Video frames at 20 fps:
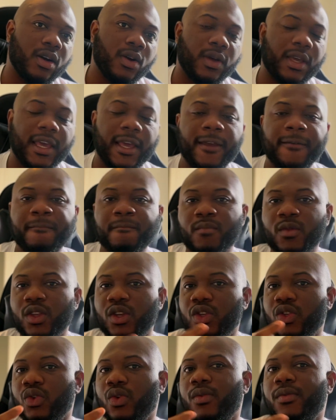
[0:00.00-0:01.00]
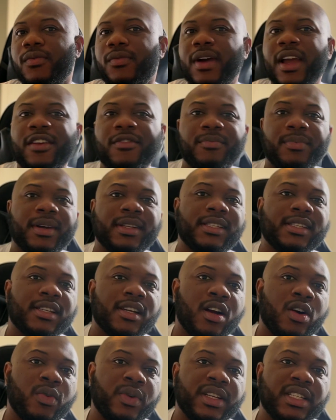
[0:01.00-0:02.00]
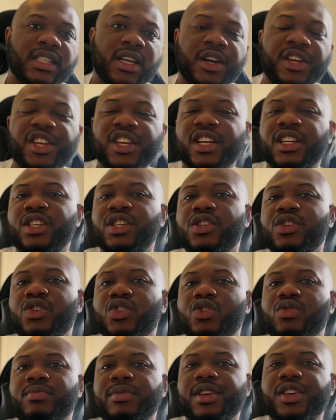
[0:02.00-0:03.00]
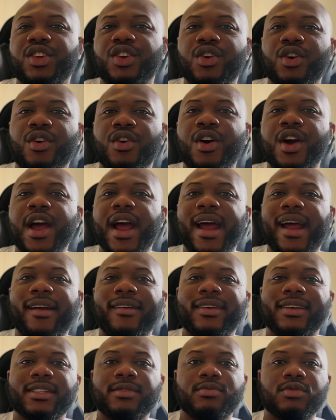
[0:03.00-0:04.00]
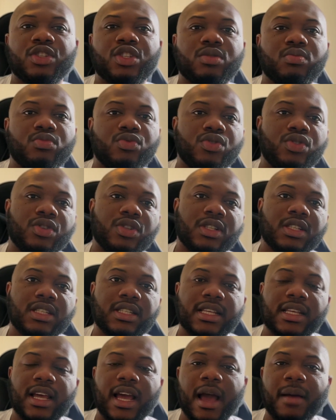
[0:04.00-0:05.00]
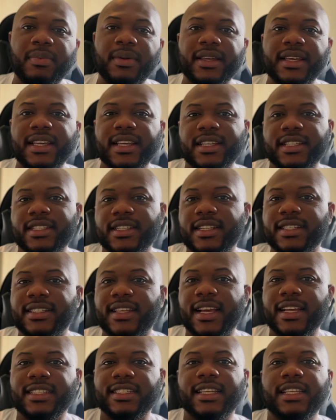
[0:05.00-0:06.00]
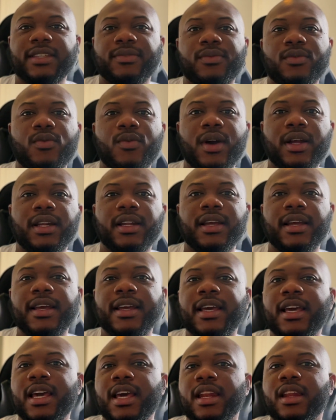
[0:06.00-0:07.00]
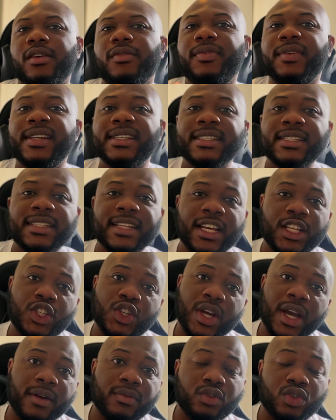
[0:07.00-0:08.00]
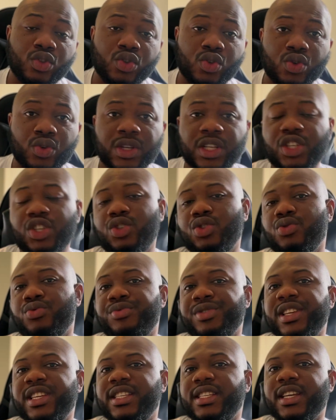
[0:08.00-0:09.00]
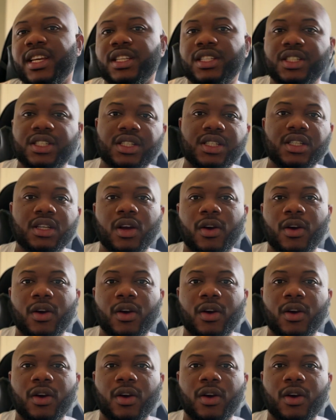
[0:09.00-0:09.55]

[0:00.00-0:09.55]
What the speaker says: Okay, so 5 practical ways that you can use to make your Erasmus Mundus application a successful one. The first thing that you have to do is to research.